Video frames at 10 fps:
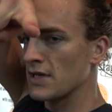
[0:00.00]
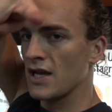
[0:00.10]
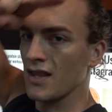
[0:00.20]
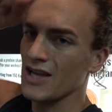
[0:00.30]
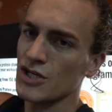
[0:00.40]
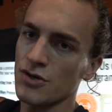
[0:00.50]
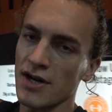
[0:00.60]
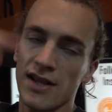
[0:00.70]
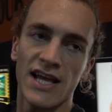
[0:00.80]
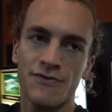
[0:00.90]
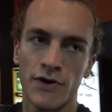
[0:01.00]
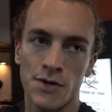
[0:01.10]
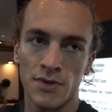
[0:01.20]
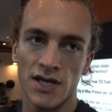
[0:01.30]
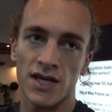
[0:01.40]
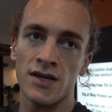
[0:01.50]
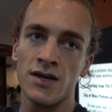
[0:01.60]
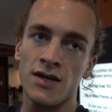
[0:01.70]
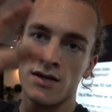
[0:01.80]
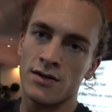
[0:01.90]
Yeah. Unless you're training less frequently,
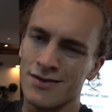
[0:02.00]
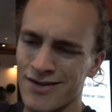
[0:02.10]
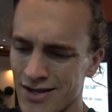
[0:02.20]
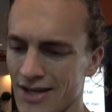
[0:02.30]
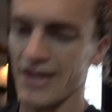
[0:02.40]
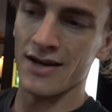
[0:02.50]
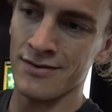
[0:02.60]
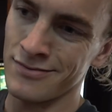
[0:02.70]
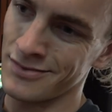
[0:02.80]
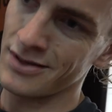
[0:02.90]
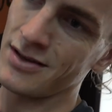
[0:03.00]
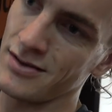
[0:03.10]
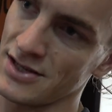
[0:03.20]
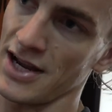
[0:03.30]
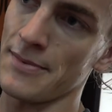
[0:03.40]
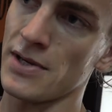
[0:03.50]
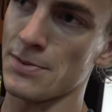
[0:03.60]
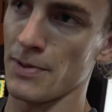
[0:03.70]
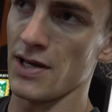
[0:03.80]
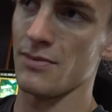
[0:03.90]
and then adapt your
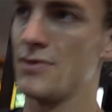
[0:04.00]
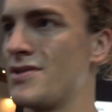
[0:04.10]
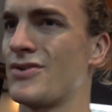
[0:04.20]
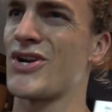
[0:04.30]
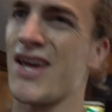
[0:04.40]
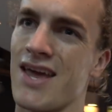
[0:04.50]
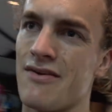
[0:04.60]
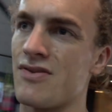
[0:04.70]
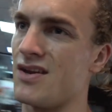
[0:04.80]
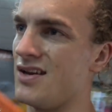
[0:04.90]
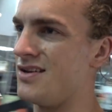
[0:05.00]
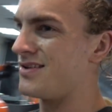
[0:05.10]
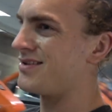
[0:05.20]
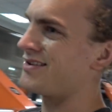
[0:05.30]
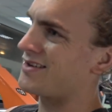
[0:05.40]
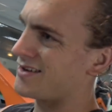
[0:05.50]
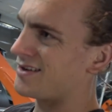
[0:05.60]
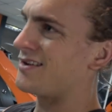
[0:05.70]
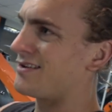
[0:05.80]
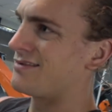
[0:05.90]
split. Still try and get everything in,
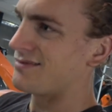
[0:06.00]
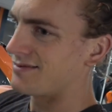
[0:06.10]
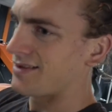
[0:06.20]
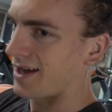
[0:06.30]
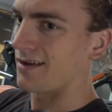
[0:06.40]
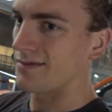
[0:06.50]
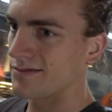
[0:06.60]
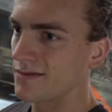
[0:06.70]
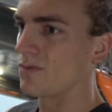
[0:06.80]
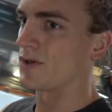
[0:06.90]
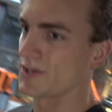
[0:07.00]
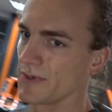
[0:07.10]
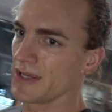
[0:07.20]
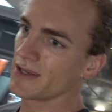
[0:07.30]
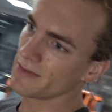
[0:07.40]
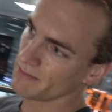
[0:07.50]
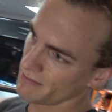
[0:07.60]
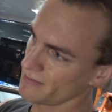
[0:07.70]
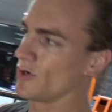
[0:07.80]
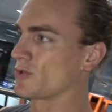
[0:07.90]
like once a week
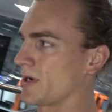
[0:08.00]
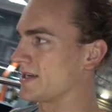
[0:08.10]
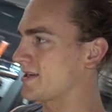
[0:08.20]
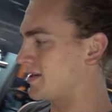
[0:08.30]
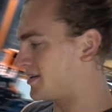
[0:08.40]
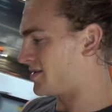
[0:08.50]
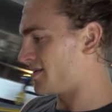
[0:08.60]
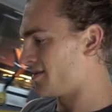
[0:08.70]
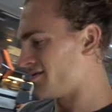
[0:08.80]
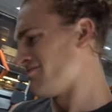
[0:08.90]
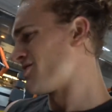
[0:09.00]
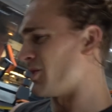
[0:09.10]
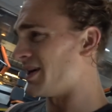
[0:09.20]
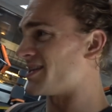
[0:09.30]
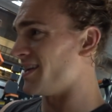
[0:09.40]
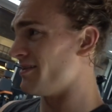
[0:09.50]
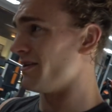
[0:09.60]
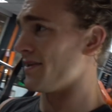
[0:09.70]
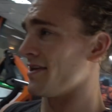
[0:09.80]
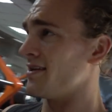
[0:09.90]
or twice twice in it,
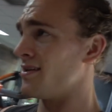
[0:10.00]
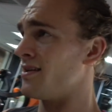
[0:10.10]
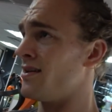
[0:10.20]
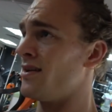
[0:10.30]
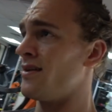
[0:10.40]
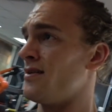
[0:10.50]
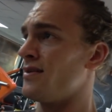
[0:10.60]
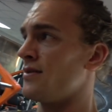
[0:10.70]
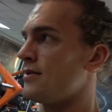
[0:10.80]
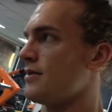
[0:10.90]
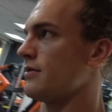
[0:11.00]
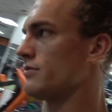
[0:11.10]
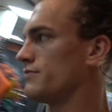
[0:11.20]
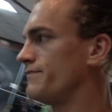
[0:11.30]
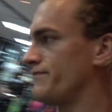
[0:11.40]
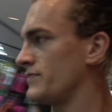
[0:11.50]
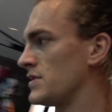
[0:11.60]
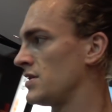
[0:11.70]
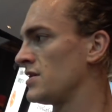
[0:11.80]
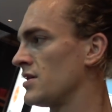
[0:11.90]
really. Yeah. Just you know. uh,
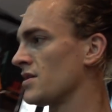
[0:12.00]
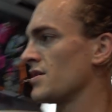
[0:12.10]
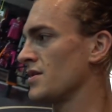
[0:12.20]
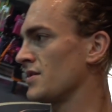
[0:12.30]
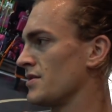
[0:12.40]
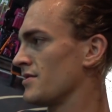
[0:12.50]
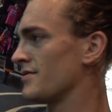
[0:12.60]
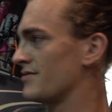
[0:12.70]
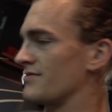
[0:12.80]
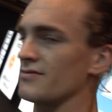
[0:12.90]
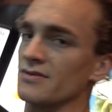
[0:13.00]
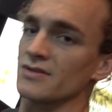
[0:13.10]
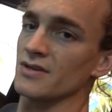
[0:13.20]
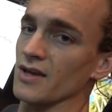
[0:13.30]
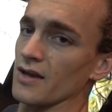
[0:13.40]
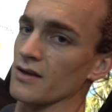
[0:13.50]
stay in school, don't do drugs, and yeah.